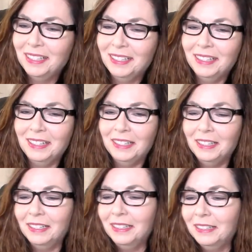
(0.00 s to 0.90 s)

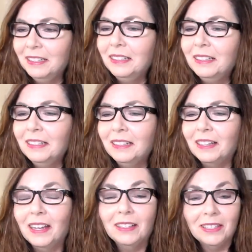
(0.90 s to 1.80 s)
Ah.
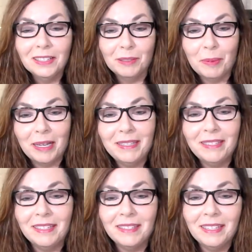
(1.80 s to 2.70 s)
Oh, uh, look, the
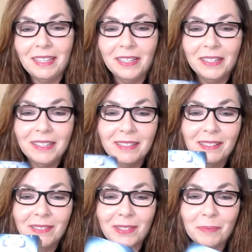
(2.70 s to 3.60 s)
Pisces. See, here it is.
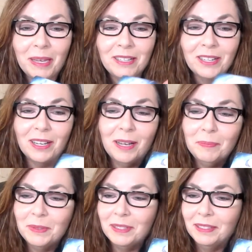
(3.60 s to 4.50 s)
Here's the Page of
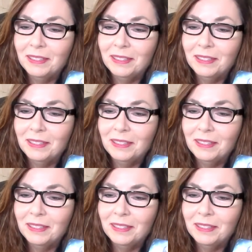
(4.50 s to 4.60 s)
Cups